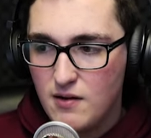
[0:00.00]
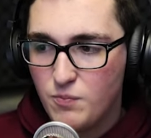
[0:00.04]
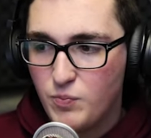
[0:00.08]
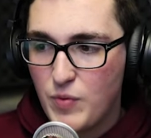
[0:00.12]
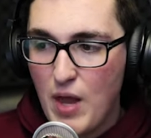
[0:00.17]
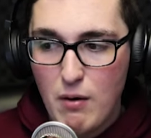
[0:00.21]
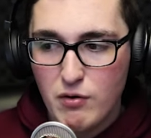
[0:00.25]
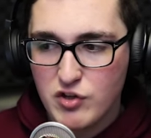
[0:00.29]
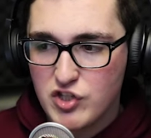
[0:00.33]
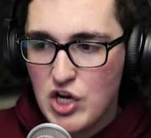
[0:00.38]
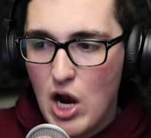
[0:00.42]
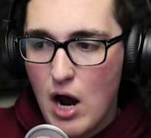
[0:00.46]

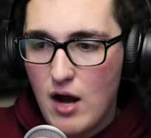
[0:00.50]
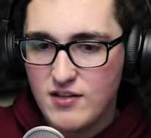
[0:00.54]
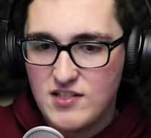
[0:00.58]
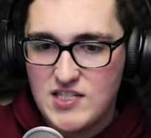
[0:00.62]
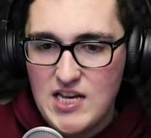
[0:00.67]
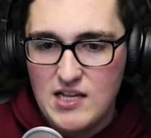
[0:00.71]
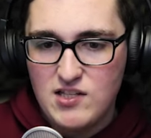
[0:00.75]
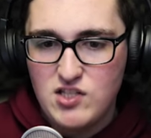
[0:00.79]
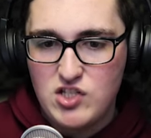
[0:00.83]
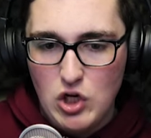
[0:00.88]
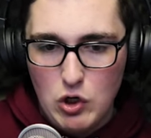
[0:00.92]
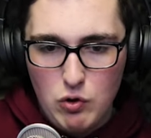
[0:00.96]
That was
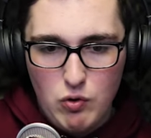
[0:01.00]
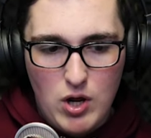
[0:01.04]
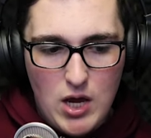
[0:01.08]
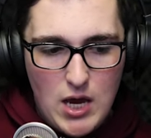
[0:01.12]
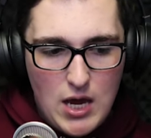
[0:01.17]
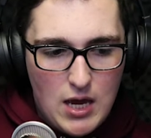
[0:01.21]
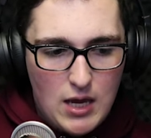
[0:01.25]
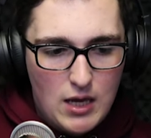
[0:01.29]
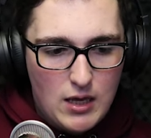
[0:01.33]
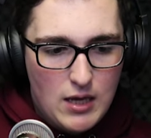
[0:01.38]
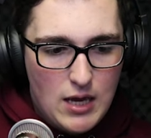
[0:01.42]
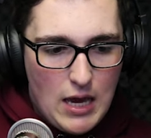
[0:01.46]
nonsense, dude.
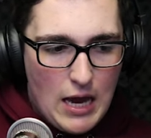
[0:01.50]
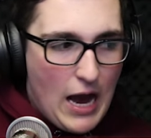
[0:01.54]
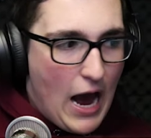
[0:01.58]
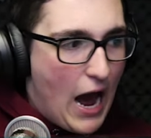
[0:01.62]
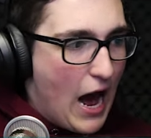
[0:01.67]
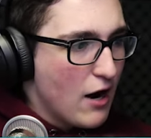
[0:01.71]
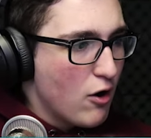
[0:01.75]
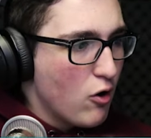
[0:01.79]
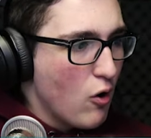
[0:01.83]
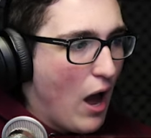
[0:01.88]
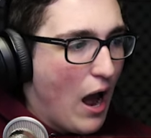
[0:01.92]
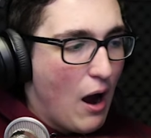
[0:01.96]

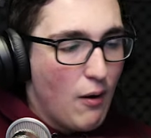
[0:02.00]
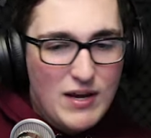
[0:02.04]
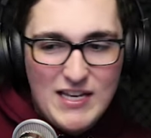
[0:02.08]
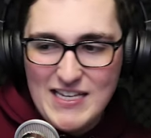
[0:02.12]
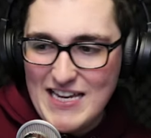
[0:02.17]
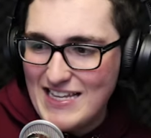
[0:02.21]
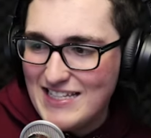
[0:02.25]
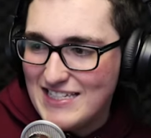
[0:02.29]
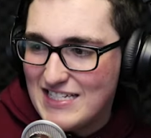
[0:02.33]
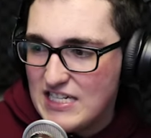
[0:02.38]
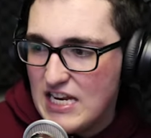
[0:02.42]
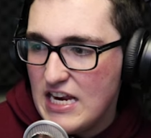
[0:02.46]
I don't know it's how he
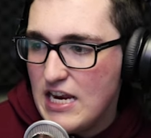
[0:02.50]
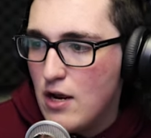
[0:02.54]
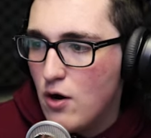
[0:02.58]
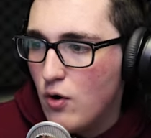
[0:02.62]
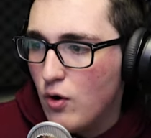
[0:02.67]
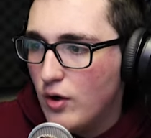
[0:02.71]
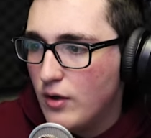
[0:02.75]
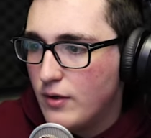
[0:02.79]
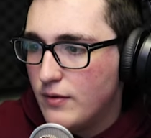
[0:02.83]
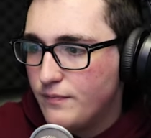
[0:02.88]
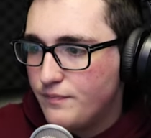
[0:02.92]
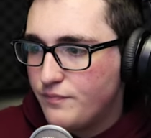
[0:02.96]
didn't okay, see you.
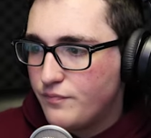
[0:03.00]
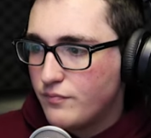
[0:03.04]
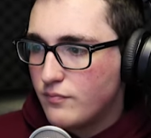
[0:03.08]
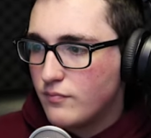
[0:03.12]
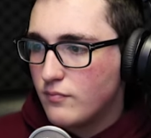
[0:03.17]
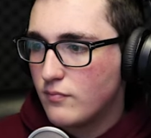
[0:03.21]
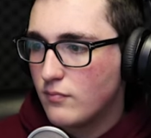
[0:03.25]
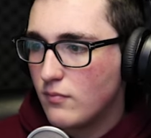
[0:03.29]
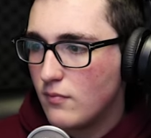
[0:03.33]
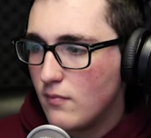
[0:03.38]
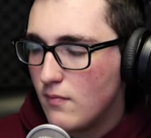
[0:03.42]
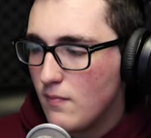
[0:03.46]
dude.
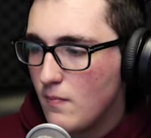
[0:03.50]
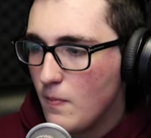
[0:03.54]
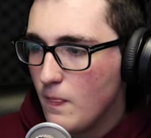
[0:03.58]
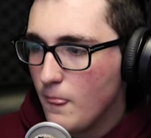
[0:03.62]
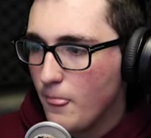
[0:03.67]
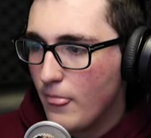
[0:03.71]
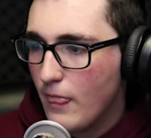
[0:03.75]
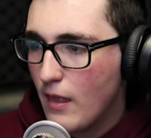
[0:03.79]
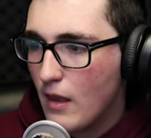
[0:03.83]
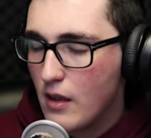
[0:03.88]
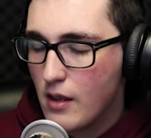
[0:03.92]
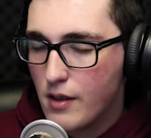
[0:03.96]
All, as long
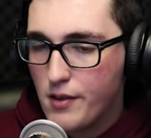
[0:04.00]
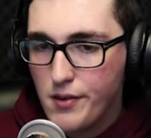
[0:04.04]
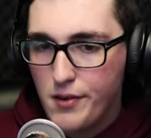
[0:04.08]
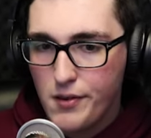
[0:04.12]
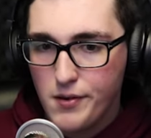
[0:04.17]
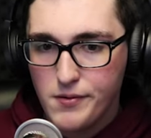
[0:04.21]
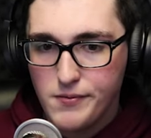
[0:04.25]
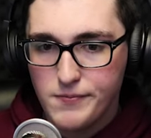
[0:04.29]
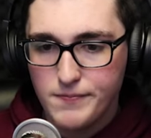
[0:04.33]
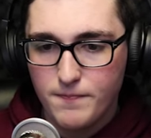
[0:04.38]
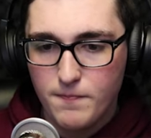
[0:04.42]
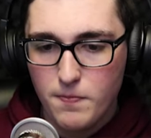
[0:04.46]
as I get to
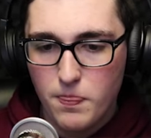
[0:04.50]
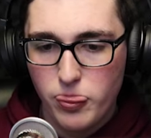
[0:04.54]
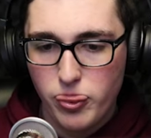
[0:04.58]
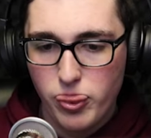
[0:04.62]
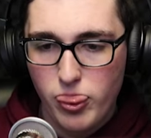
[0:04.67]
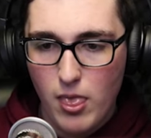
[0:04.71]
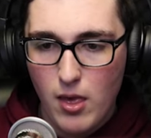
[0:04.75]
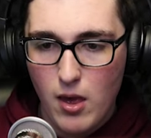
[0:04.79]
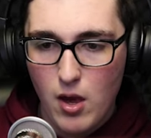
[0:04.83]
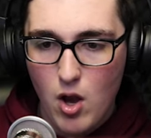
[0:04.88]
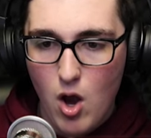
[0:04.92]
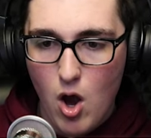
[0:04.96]
level
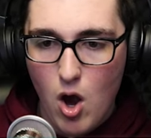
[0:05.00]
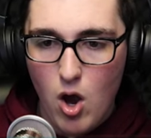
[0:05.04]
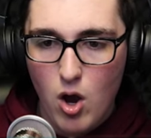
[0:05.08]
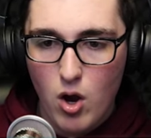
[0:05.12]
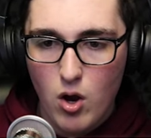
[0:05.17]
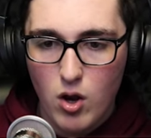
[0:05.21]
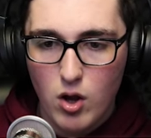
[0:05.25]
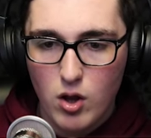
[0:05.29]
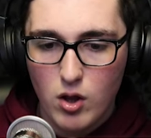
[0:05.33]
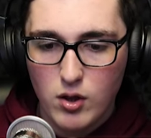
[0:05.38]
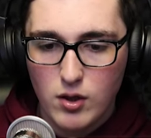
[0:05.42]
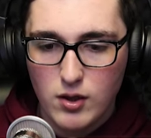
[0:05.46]
three, I'm
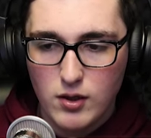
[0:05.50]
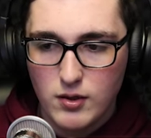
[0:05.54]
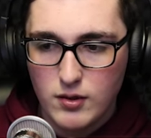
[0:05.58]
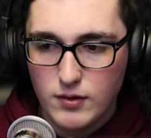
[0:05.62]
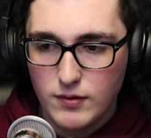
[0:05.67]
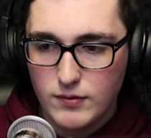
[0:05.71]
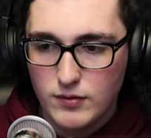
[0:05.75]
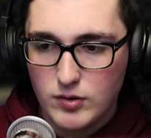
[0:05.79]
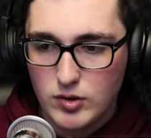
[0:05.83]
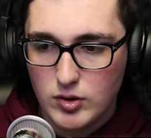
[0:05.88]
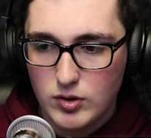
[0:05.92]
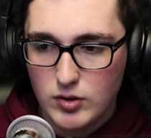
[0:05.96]
going to
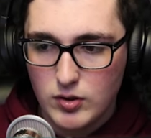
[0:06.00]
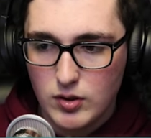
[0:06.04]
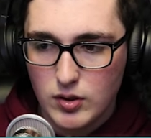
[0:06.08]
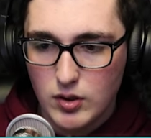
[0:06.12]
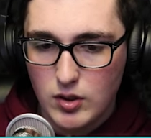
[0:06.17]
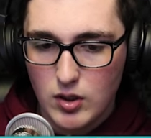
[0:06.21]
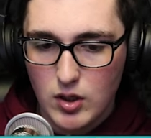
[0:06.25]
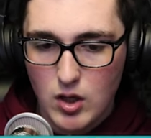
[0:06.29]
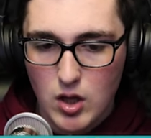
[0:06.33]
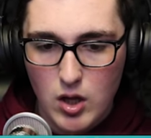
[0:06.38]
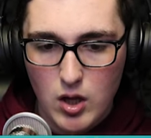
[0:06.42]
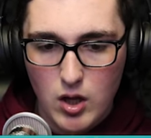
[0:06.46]
be um
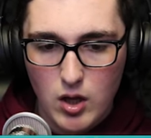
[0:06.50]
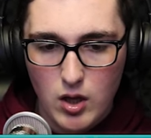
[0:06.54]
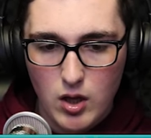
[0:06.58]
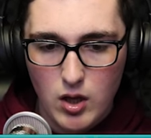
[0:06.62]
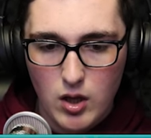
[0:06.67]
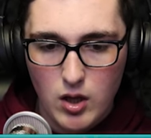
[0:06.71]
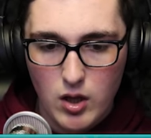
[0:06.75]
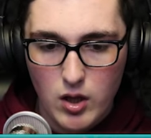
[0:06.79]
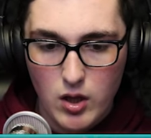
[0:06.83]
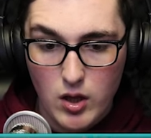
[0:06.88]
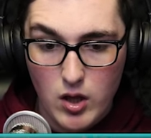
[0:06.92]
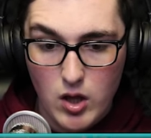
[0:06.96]

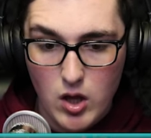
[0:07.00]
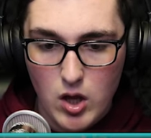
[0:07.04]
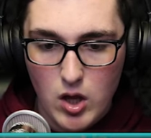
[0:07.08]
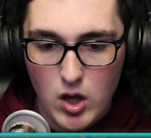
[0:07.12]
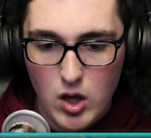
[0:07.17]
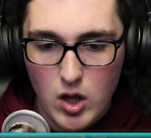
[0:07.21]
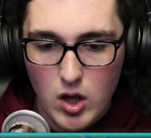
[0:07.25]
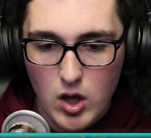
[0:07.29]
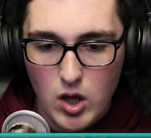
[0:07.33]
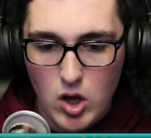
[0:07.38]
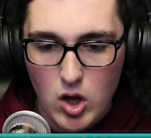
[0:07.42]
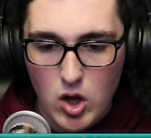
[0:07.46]
very happy
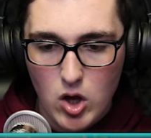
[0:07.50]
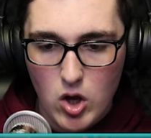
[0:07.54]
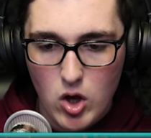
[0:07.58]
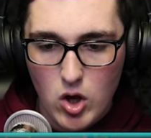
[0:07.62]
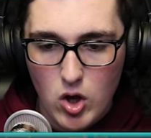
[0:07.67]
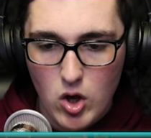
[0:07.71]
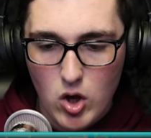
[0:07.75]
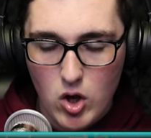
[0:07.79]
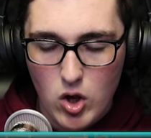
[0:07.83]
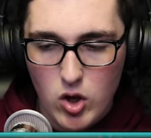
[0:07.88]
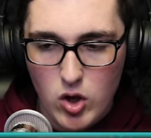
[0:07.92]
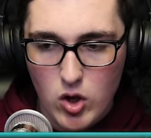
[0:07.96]
with
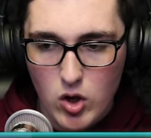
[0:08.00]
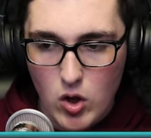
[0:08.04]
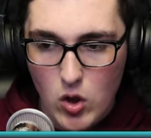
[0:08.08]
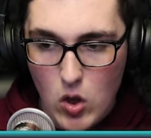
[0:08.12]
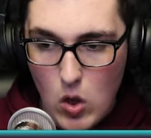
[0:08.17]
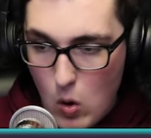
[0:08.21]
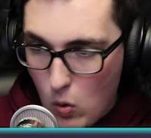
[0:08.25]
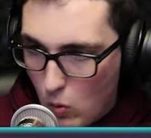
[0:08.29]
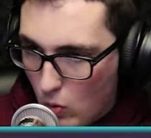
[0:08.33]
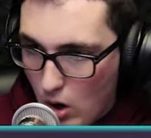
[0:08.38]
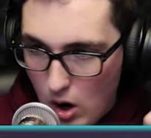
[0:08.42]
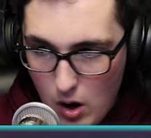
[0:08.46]
myself.
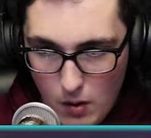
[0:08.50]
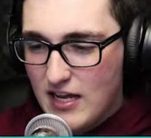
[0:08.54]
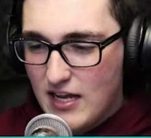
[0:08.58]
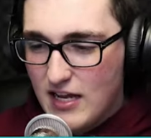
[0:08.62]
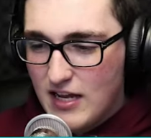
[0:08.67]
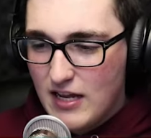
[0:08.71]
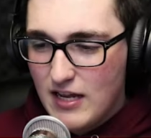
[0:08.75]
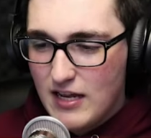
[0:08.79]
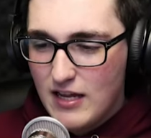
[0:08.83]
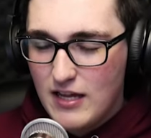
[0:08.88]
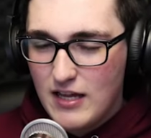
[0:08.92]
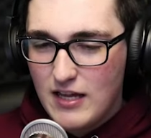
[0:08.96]
Oh.
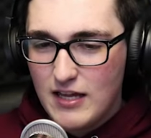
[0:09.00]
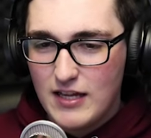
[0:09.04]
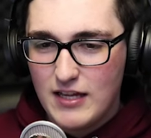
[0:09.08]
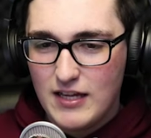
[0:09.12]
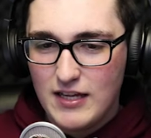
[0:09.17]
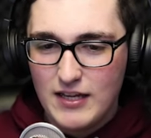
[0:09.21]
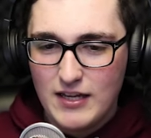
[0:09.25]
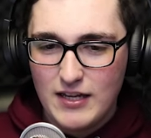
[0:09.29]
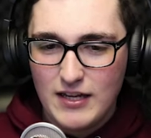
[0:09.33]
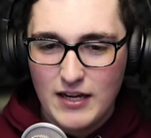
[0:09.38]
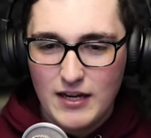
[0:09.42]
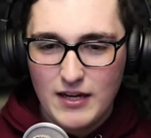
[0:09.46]
All right,
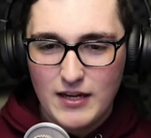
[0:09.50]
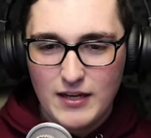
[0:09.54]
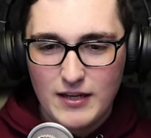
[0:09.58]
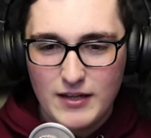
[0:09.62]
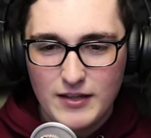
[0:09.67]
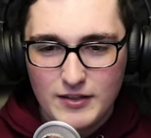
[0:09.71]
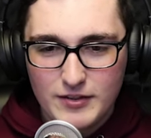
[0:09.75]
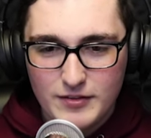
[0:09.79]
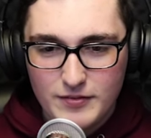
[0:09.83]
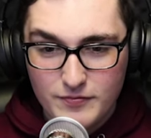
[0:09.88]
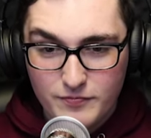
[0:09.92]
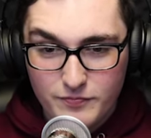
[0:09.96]
how about
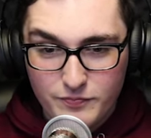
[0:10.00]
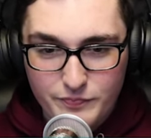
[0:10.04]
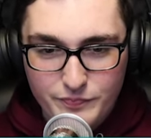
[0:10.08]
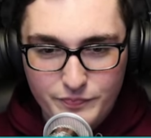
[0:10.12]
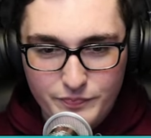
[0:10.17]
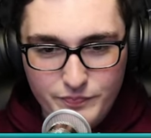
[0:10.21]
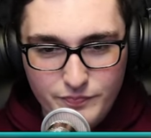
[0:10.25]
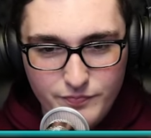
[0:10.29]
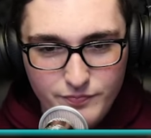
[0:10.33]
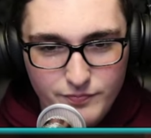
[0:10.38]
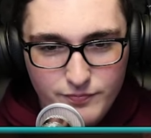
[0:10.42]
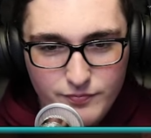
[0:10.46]
that? One
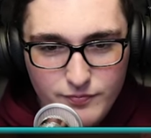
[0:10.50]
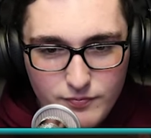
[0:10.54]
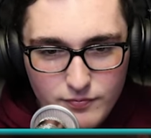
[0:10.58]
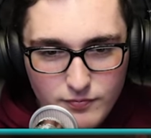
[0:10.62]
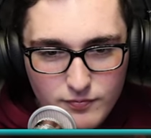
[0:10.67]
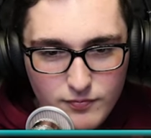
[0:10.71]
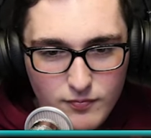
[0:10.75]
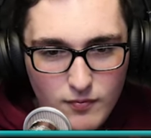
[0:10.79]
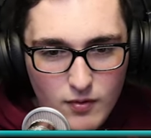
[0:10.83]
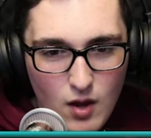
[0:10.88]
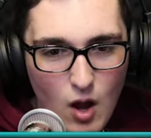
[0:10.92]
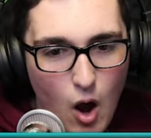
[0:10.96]
minute we run
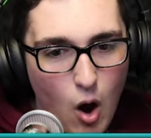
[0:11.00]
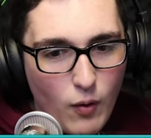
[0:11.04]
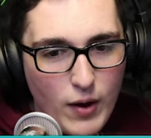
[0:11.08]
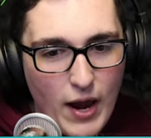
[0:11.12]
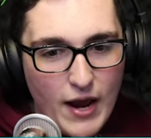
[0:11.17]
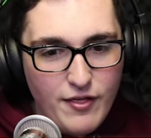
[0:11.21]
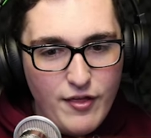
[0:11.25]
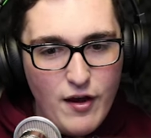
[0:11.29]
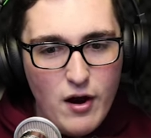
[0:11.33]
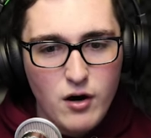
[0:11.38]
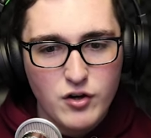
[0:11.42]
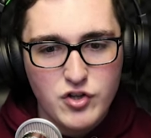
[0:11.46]
around. Okay,
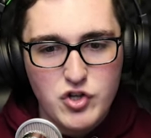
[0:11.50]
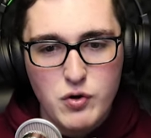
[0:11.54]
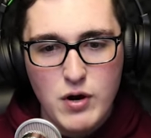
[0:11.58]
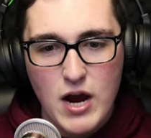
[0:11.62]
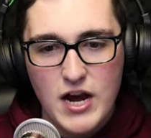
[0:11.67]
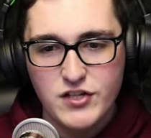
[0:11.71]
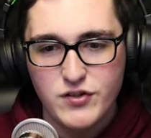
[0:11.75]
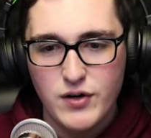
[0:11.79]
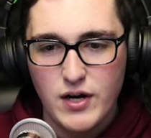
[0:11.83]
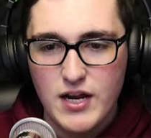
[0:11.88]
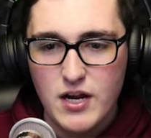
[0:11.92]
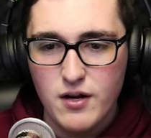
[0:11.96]
there are two
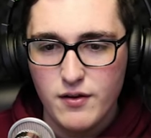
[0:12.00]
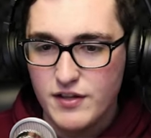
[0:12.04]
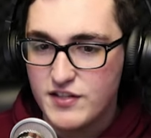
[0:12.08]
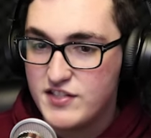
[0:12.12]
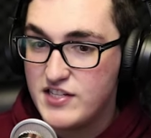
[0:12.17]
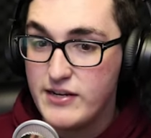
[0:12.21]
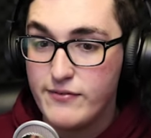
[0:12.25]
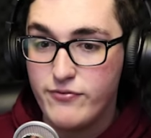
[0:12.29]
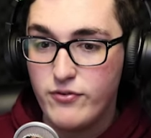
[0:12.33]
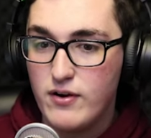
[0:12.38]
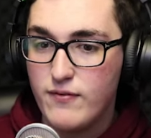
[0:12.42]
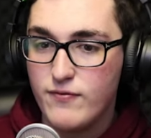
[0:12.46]
guys right here. Let's
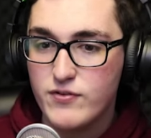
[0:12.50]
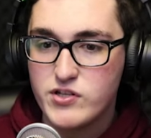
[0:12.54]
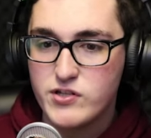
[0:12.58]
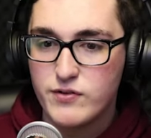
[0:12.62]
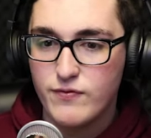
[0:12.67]
see if we even